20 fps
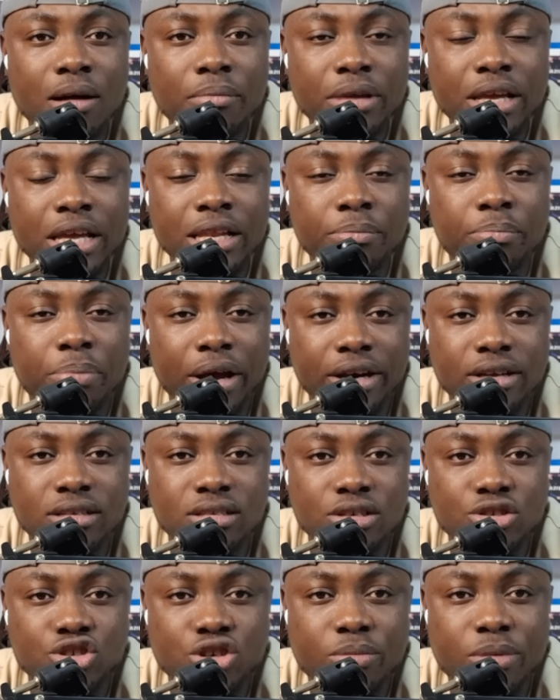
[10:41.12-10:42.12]
in Paris
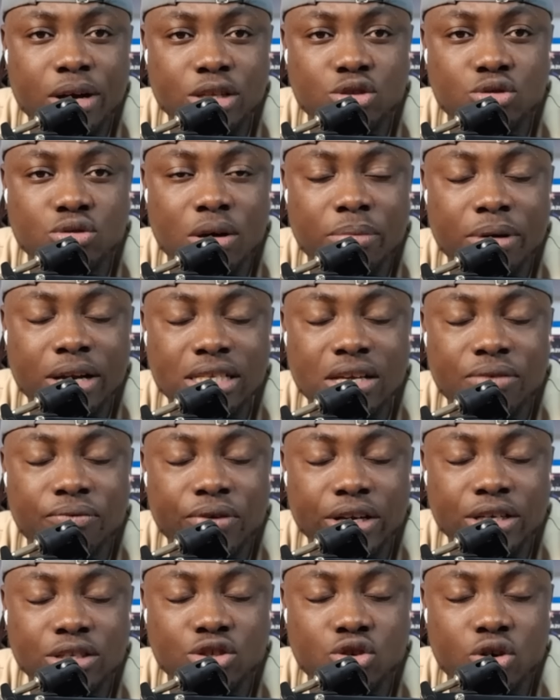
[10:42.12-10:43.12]
Saint-Germain to our
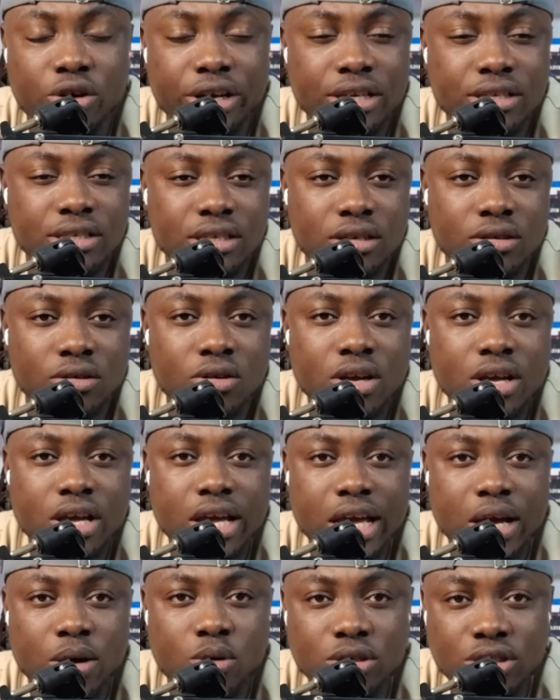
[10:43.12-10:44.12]
Brentford Jorgensen.
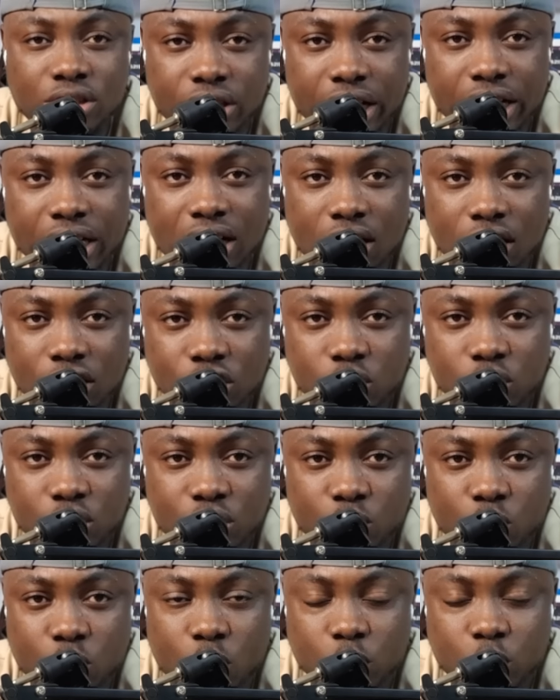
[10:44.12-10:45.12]
It was turned down.
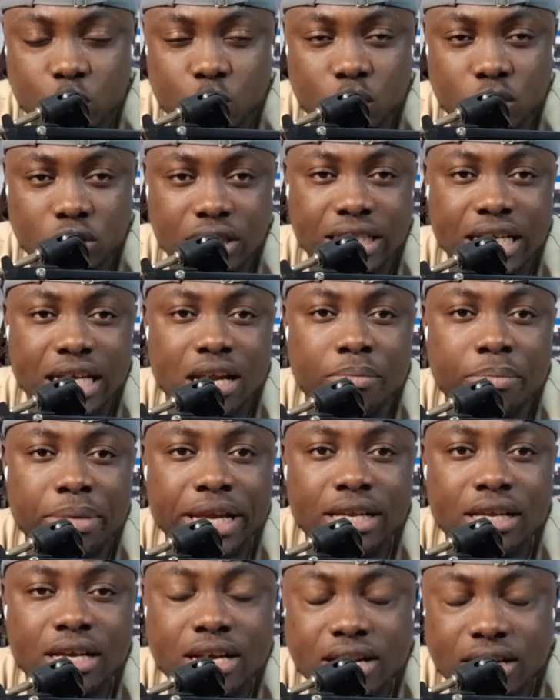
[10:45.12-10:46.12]
Chelsea also won't send a
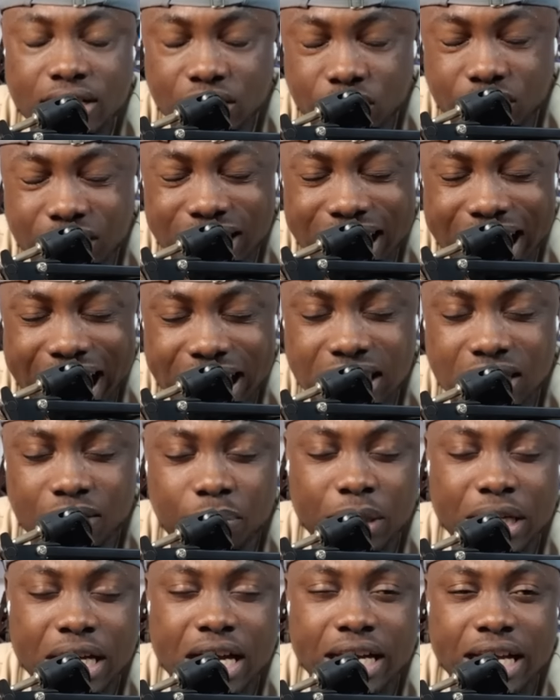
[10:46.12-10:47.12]
bid. Chelsea likes the
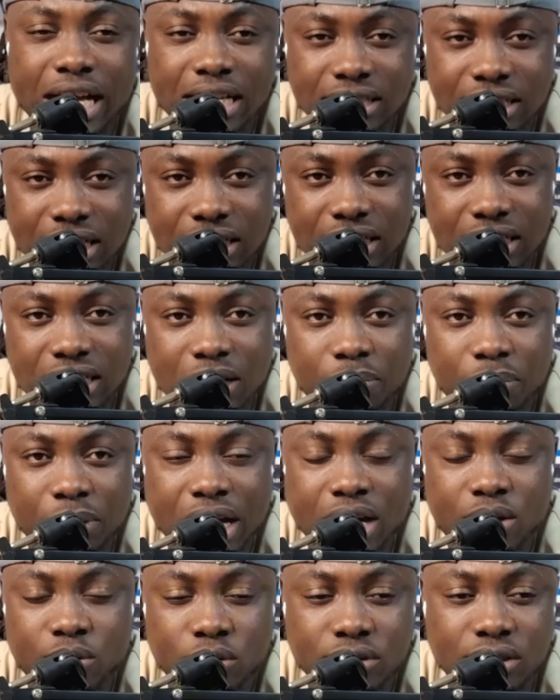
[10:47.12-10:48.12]
player. They're assessing the
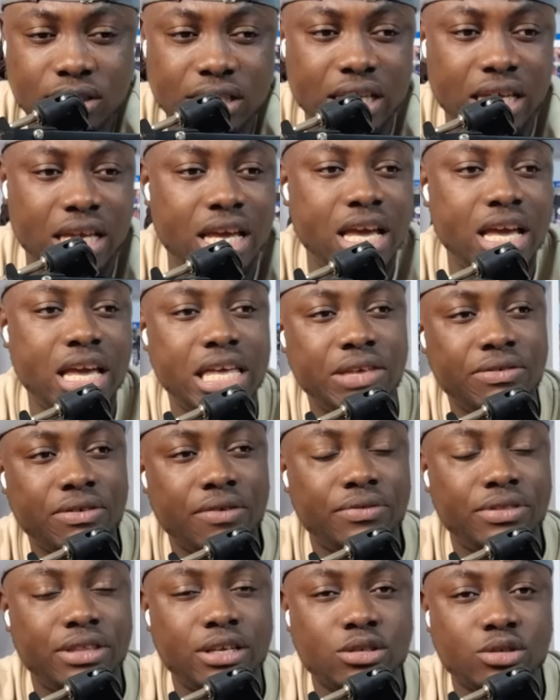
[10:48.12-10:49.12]
player. They won't see if
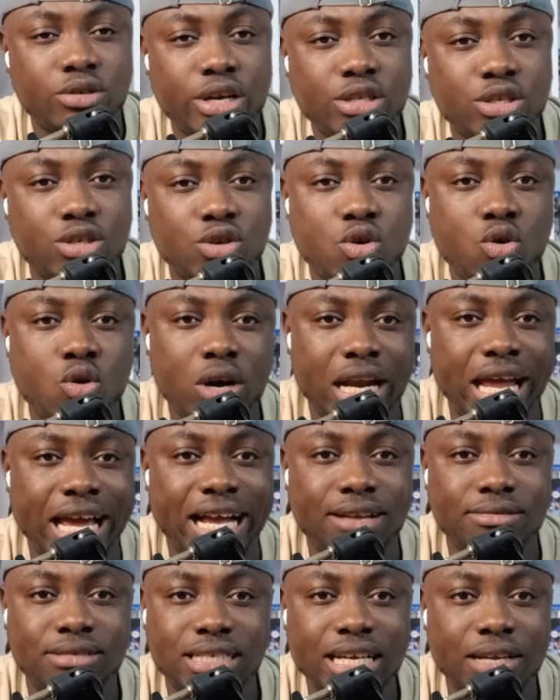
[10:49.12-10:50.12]
everything's going to go on. Like
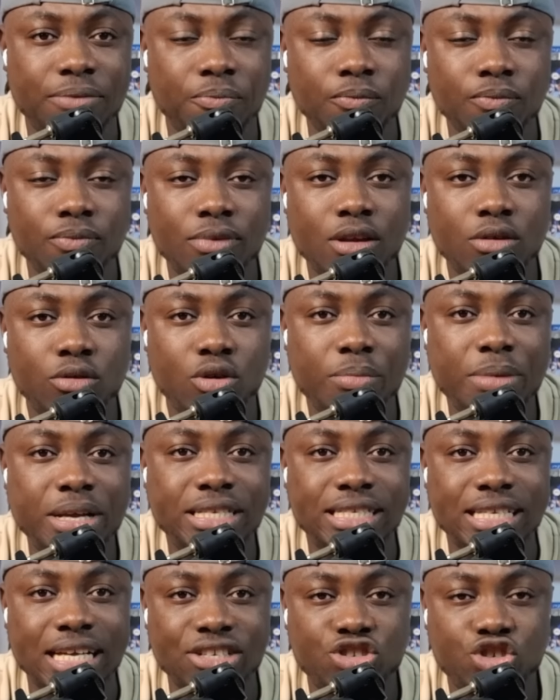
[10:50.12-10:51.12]
I said, Robert
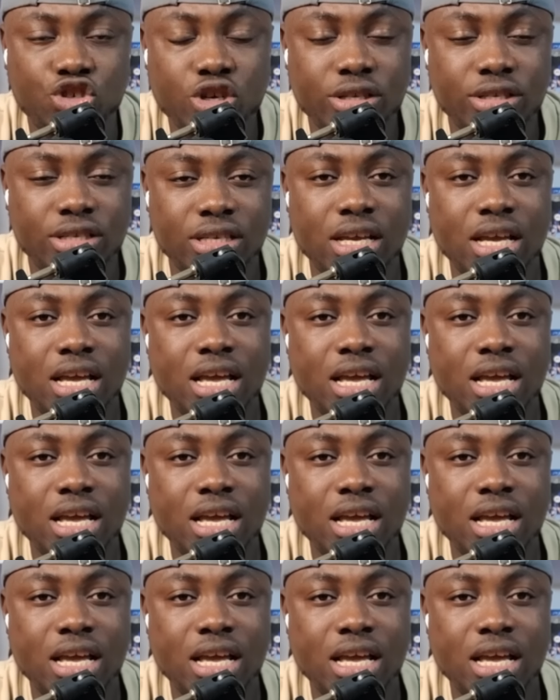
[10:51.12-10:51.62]
Sanchez